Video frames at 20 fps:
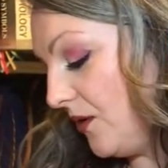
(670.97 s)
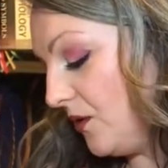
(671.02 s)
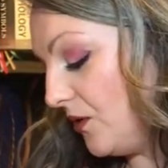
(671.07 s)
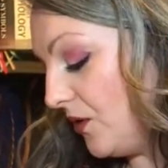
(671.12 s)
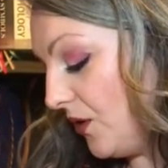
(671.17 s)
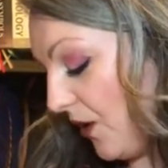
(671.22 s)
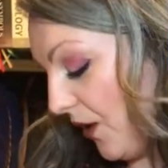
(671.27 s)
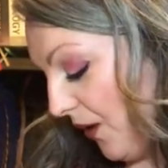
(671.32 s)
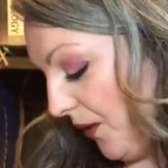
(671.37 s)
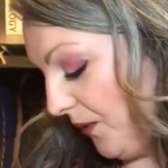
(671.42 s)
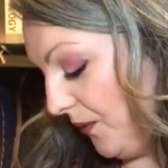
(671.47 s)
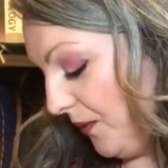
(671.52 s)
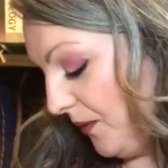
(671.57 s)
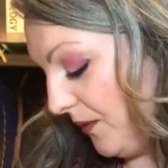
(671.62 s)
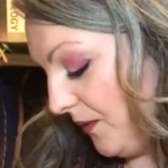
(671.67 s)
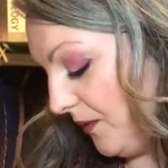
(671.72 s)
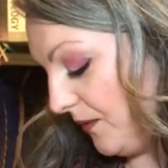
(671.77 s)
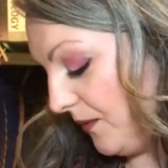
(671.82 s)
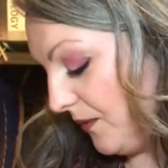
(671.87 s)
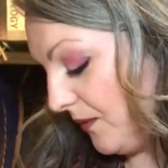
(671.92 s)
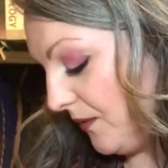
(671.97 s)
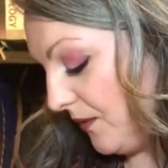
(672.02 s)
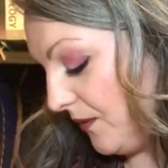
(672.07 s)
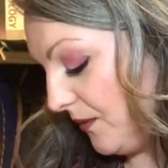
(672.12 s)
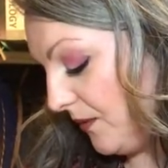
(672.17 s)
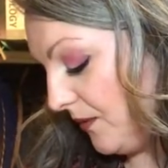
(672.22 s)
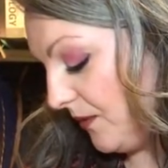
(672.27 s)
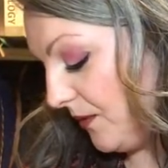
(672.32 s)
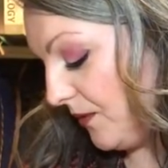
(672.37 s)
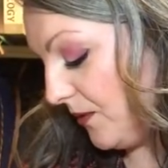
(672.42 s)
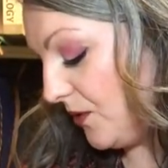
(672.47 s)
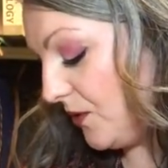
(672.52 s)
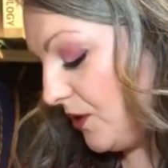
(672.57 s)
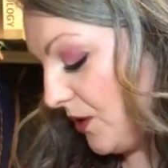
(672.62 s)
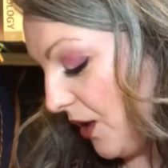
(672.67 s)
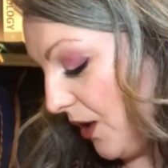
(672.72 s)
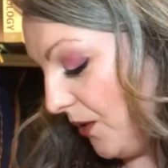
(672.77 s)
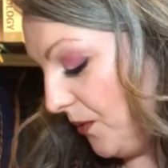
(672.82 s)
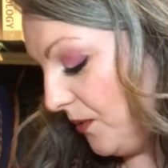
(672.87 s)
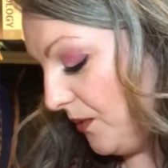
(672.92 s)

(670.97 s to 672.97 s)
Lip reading: no, no.